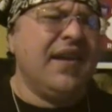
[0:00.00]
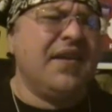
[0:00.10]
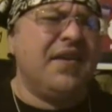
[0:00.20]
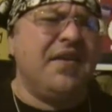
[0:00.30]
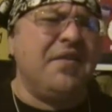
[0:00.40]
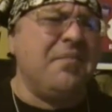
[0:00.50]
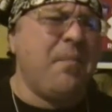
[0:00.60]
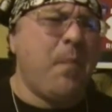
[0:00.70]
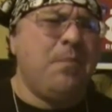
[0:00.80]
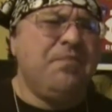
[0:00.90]
And, so
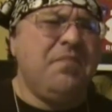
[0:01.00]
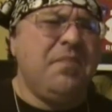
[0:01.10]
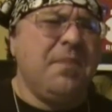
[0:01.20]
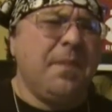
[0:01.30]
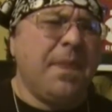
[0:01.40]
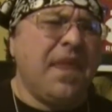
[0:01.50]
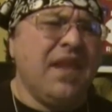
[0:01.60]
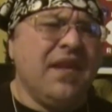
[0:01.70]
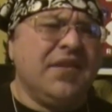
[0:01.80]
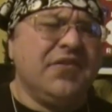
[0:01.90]

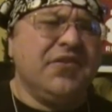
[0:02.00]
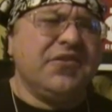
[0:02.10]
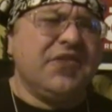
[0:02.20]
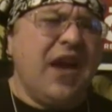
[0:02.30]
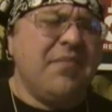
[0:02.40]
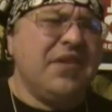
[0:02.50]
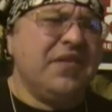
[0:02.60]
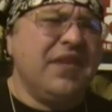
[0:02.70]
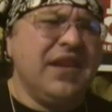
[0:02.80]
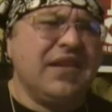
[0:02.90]
it just got me
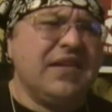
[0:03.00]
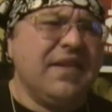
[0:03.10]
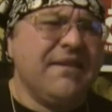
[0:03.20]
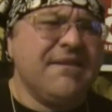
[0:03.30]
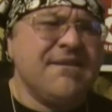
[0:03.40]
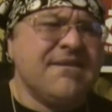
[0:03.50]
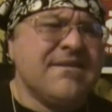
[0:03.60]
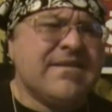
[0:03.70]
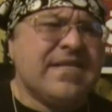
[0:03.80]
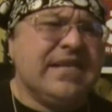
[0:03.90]
to thinking,
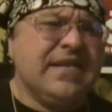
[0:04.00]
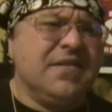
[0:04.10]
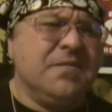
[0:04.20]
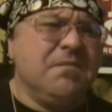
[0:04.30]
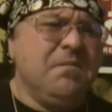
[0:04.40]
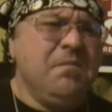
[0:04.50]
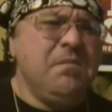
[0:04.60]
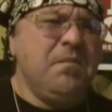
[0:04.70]
you know,